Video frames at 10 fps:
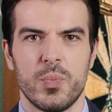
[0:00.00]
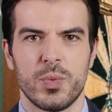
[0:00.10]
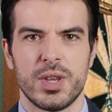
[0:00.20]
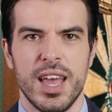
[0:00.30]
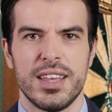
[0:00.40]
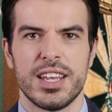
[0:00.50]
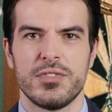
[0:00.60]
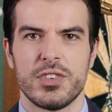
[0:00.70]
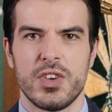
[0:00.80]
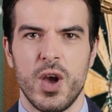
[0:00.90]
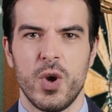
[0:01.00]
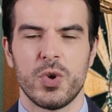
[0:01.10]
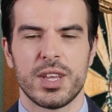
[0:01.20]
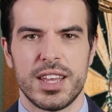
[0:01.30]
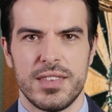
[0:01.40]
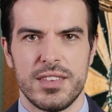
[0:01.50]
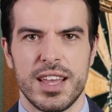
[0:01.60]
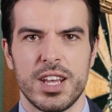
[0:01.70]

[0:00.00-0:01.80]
would not give his all against